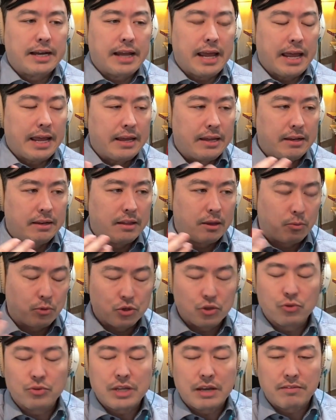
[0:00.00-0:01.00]
and they were
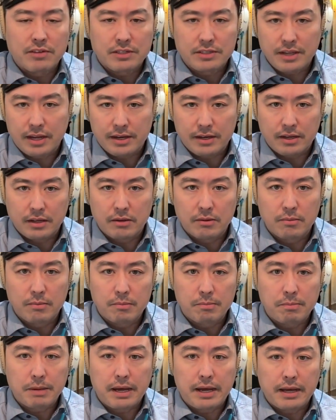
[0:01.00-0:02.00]
so devastated
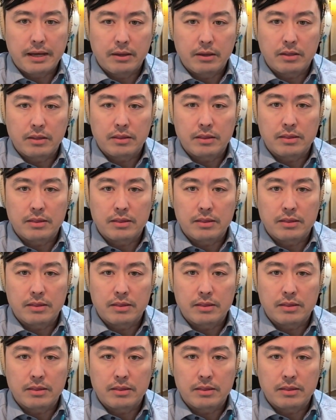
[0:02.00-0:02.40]
by